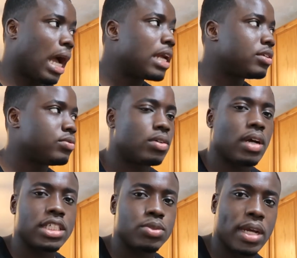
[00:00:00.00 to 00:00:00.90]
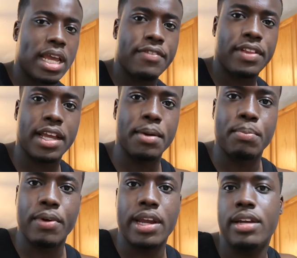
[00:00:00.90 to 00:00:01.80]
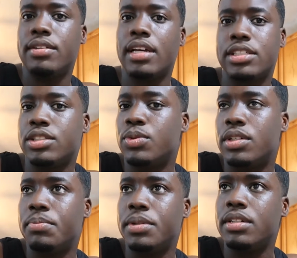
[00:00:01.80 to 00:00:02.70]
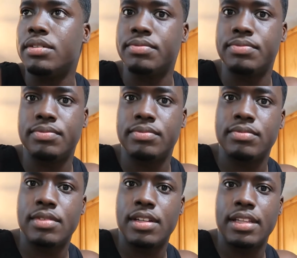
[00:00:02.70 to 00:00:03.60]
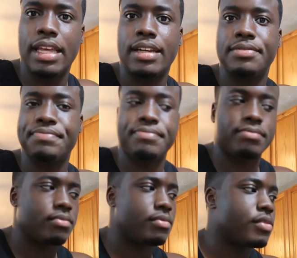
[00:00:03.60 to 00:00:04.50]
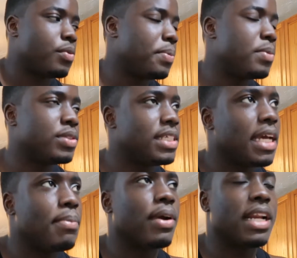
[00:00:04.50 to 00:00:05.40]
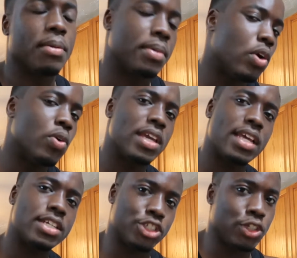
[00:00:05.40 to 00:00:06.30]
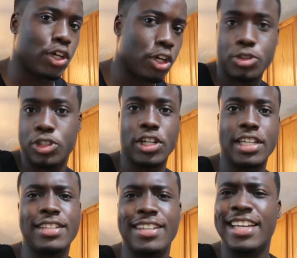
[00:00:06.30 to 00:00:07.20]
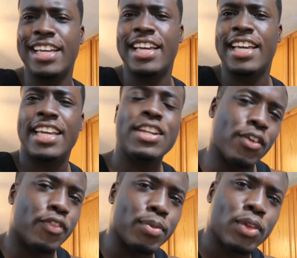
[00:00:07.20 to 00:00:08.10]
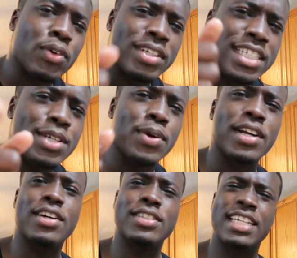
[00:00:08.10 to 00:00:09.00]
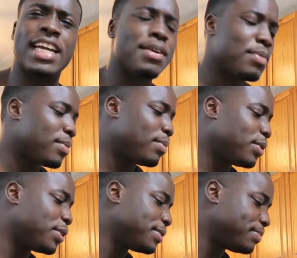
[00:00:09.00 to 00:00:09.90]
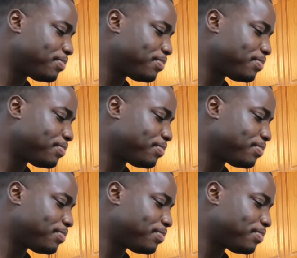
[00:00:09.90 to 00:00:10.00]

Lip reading: I don't know. I just want to have like a brand. I just want to be like, people see that brand and be like, oh yeah, that's Shawn Armstrong. He known for them quarantine workouts. Yeah, I remember, boy.